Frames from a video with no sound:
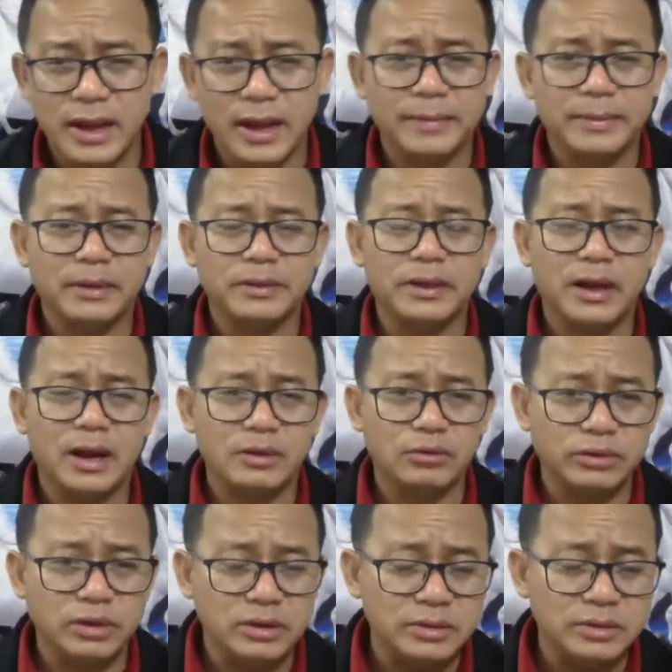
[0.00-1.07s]
and they are
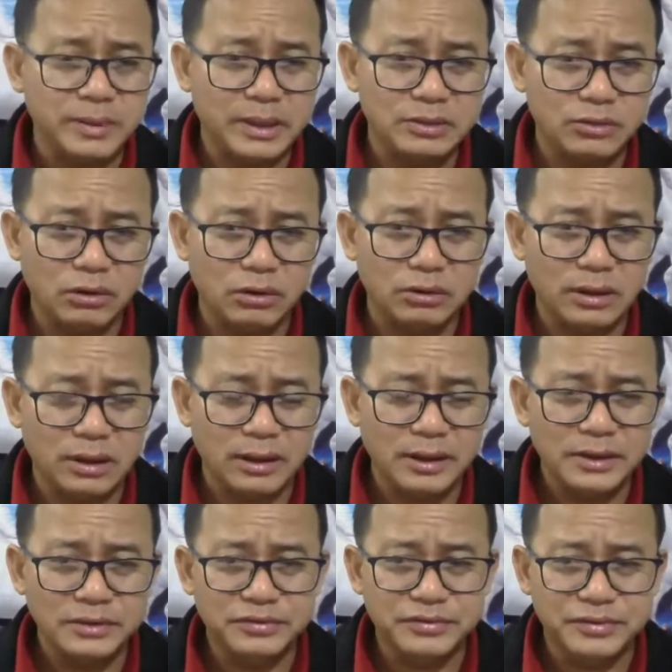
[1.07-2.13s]
totally dependent on the
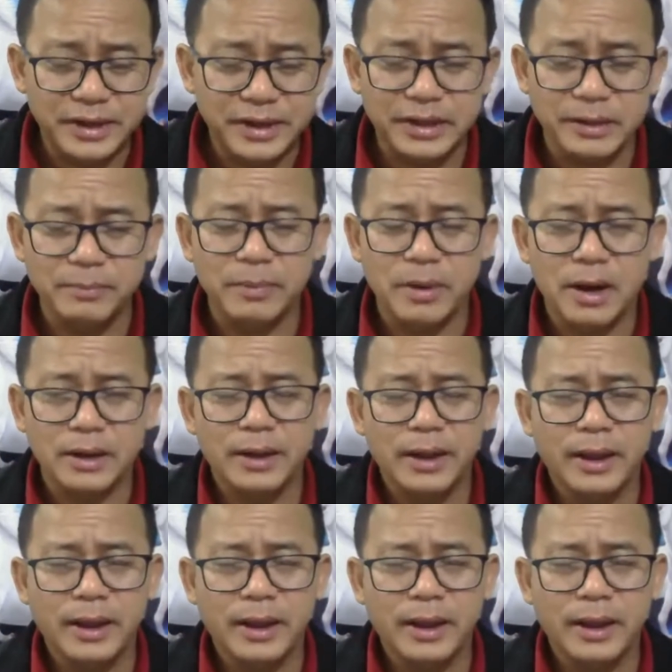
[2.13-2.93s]
trading part,